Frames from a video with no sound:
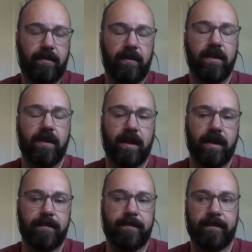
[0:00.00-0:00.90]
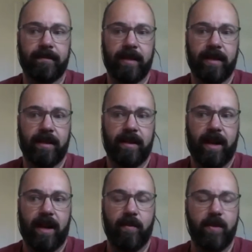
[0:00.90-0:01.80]

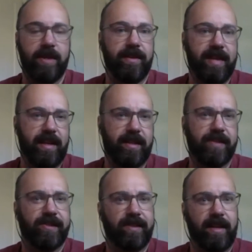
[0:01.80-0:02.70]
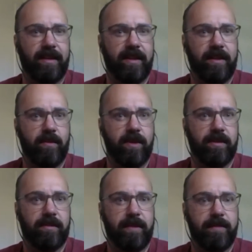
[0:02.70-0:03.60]
I wouldn't think that it
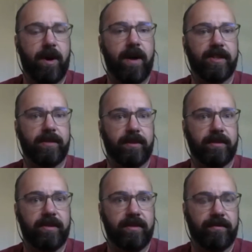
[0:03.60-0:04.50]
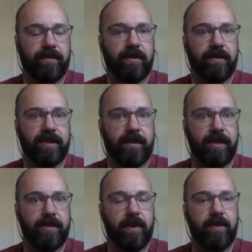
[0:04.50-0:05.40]
would be possible to for someone
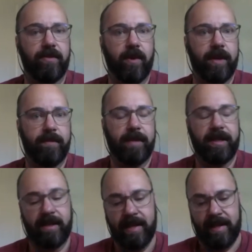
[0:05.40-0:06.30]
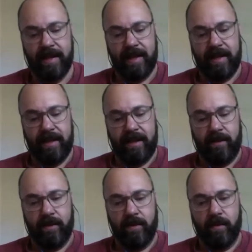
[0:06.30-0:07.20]
to outgrow it. But
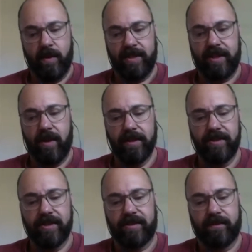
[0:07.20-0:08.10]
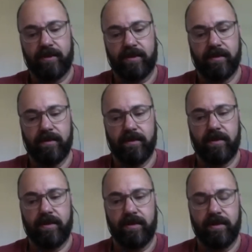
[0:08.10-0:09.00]
what psychologists
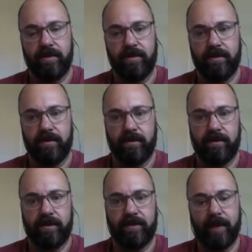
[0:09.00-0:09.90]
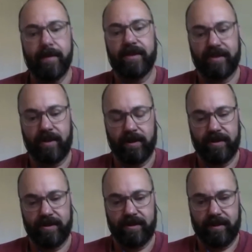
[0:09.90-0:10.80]
who developmental psychologists